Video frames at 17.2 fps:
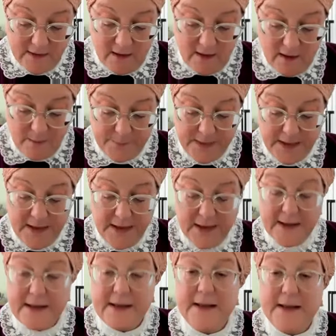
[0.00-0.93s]
psalm,
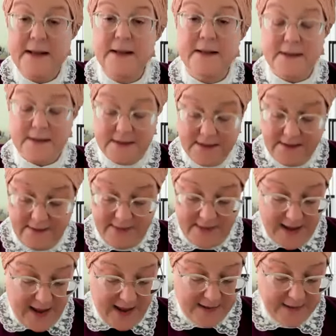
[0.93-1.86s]
is
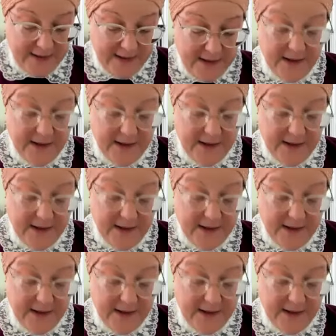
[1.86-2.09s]
that